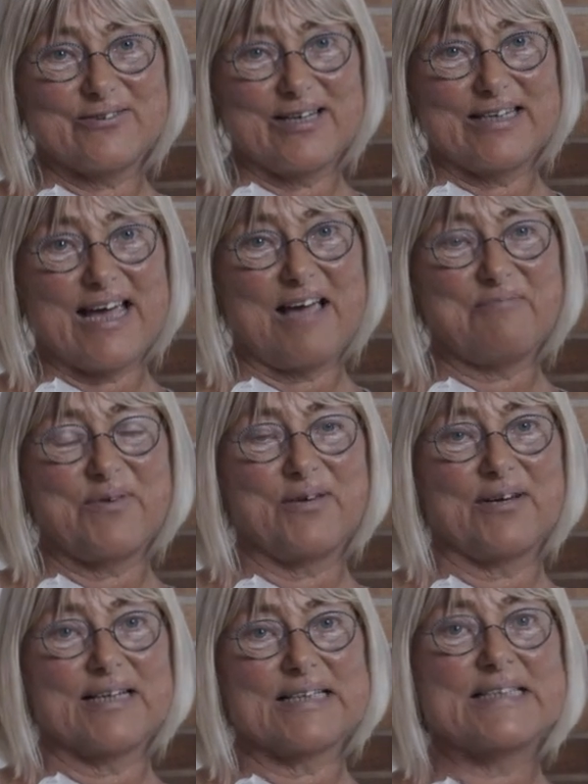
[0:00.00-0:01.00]
an
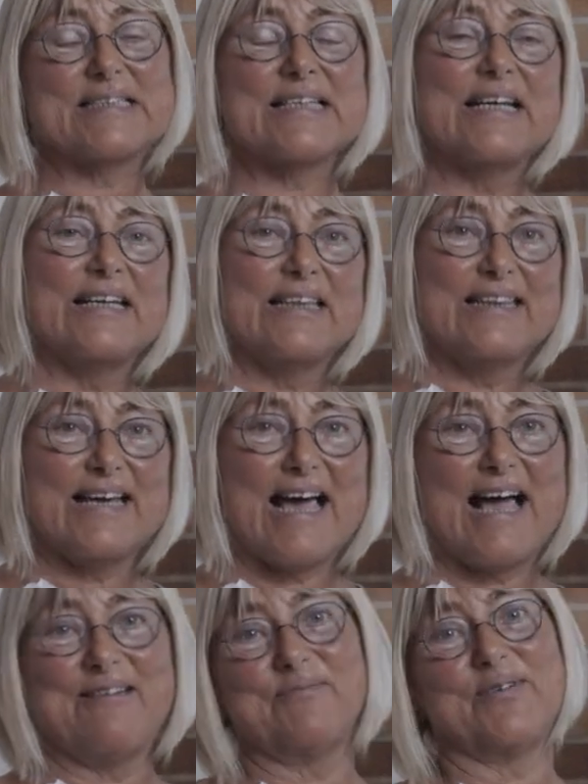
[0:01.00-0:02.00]
ambulance. The
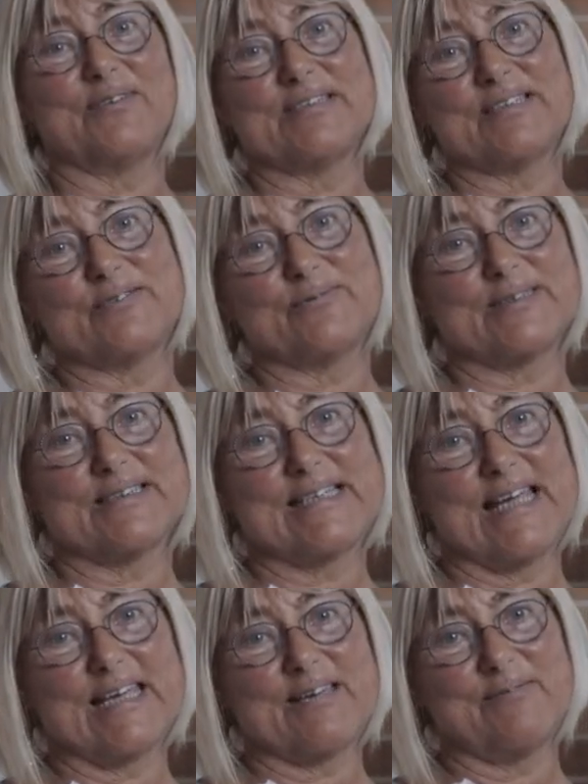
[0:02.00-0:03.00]
ambulance will
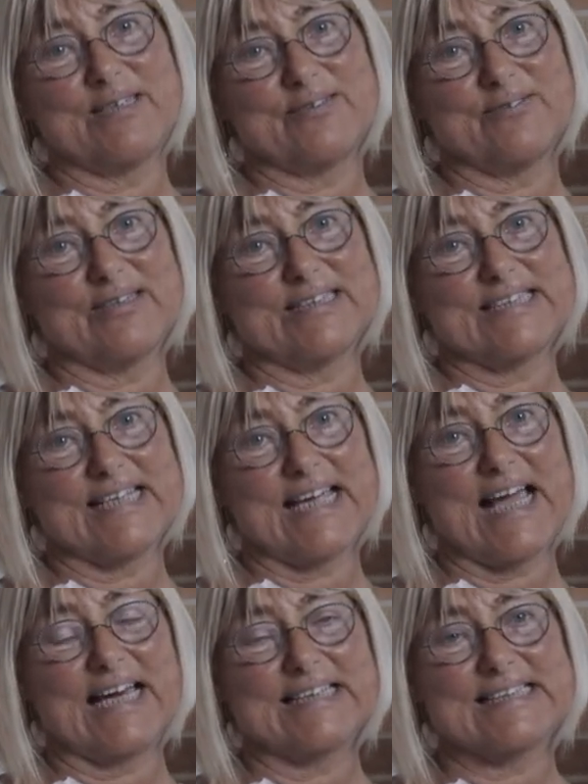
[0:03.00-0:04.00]
take me to the
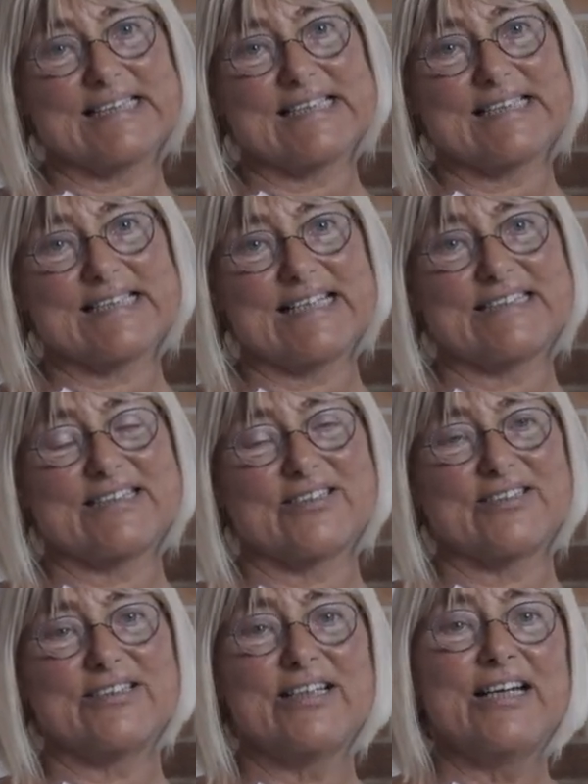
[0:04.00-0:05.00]
dialysis
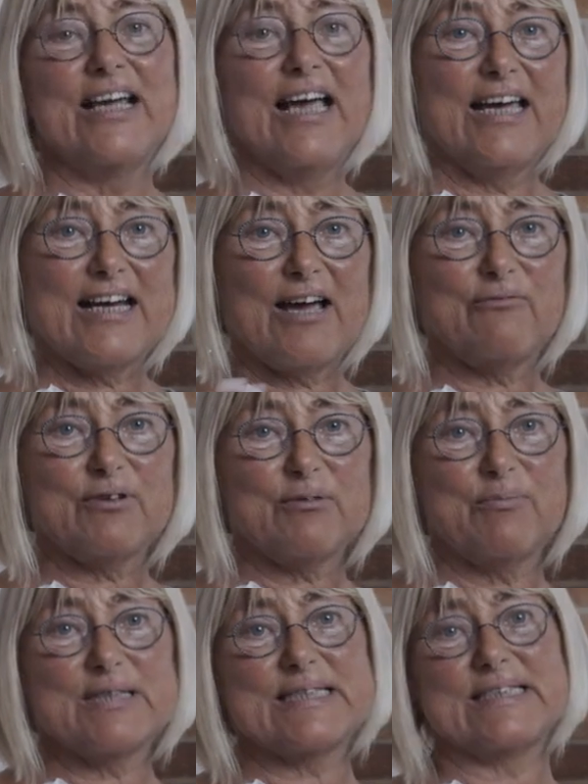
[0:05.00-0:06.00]
center, and I will
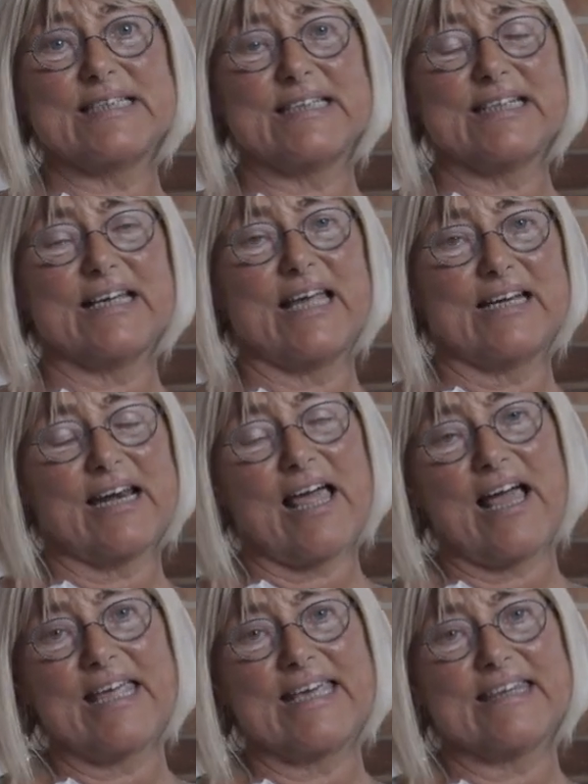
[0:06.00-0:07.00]
be sitting and
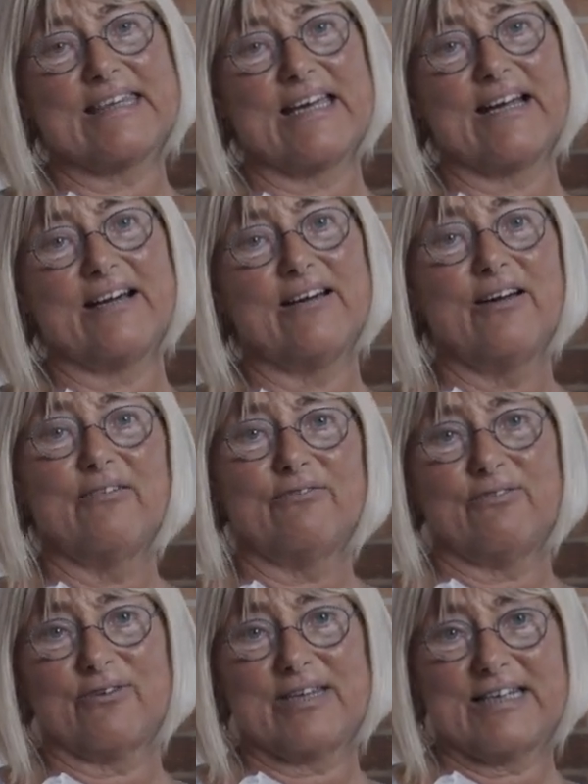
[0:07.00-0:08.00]
lying there
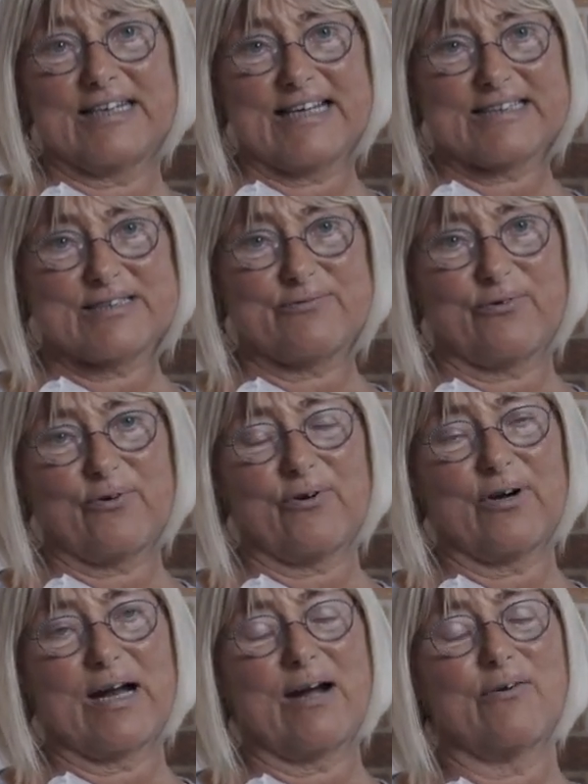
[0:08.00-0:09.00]
for the next
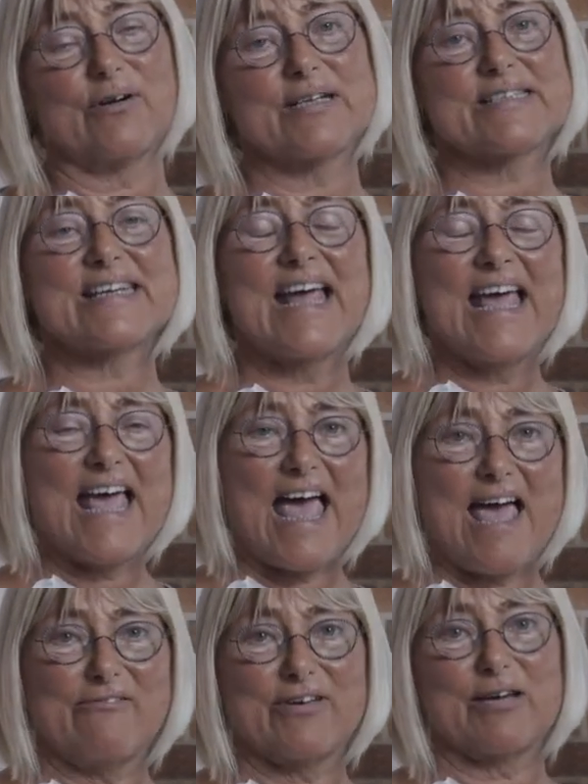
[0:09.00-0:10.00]
4 hours
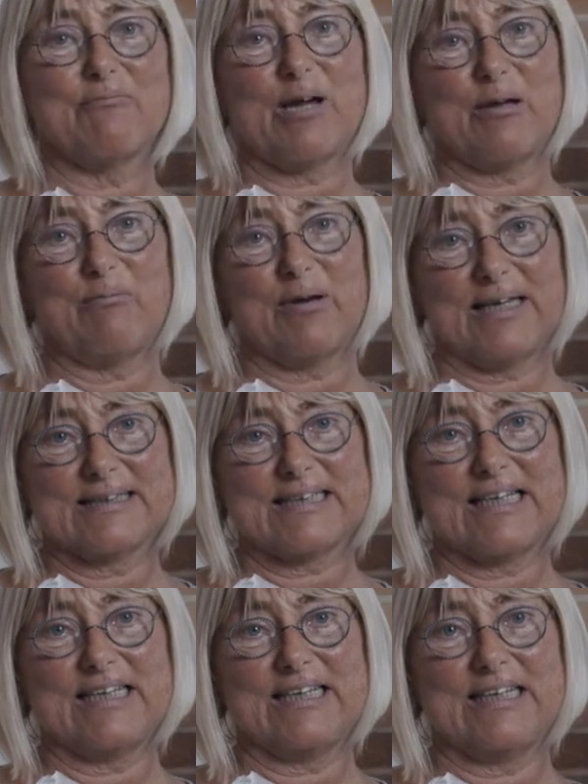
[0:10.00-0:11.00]
having my blood
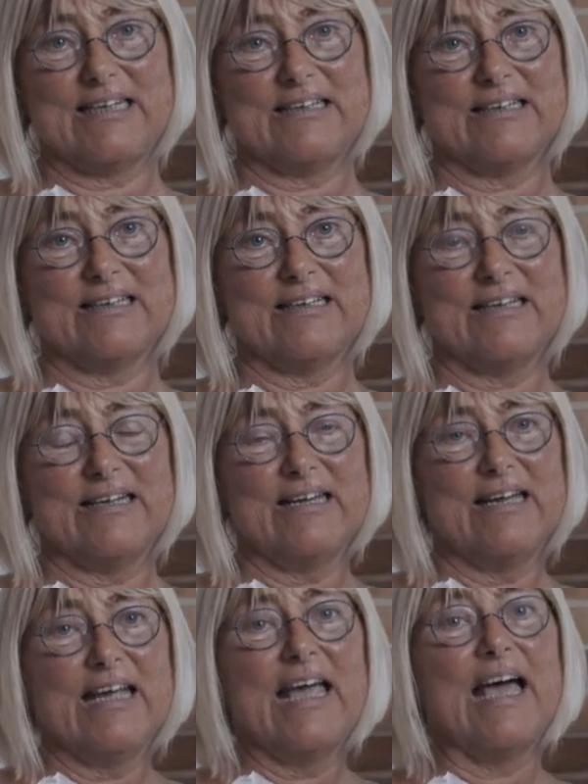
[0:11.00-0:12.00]
cleaned.
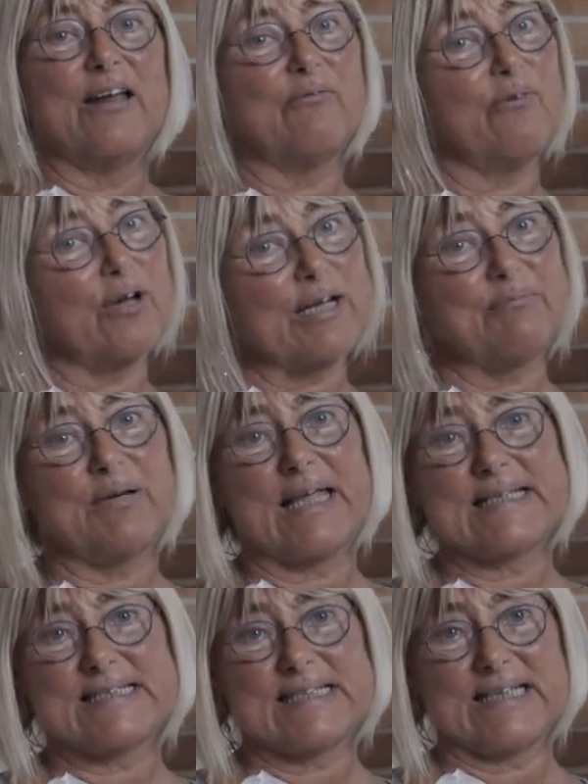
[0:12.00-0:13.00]
And what a
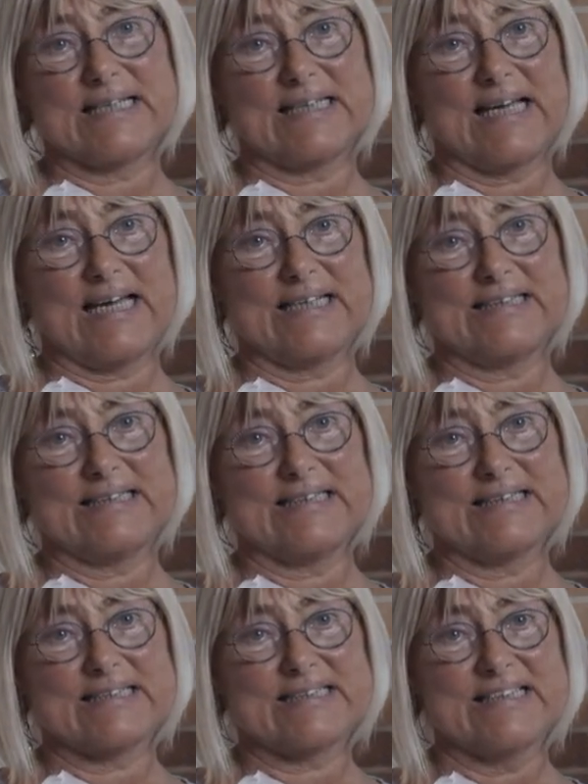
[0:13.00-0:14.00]
blessing that
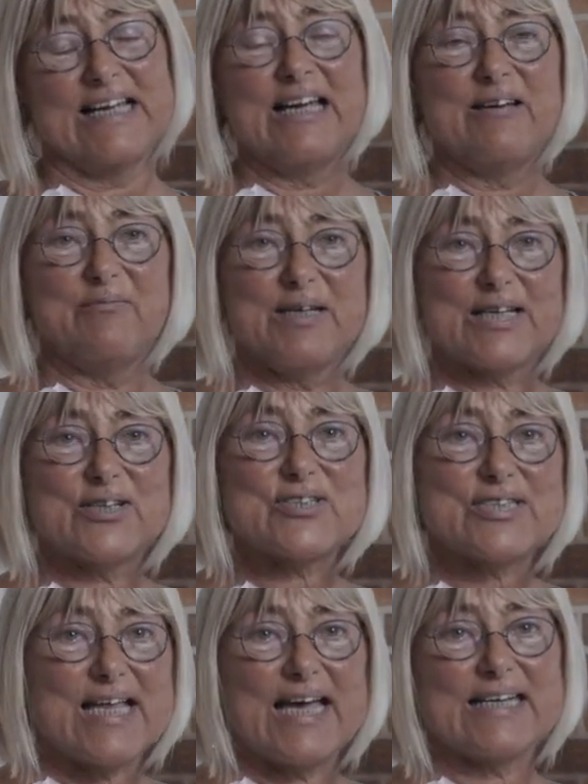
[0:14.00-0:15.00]
is, because
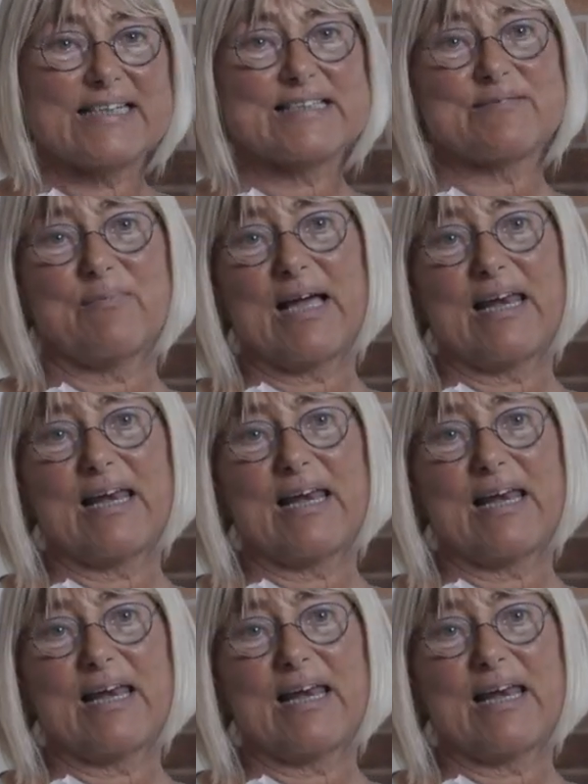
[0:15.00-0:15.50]
that is my